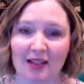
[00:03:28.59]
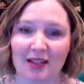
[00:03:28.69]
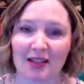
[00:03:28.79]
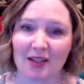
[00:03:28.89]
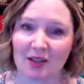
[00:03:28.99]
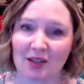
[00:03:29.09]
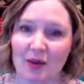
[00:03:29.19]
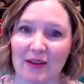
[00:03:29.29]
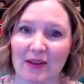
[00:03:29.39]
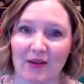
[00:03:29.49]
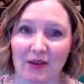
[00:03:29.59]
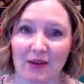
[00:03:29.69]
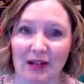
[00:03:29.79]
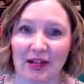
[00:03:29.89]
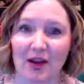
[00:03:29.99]
This is also one that is
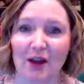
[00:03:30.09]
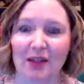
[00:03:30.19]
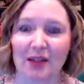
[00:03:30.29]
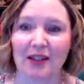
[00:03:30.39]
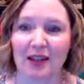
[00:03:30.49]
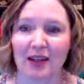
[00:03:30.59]
very common.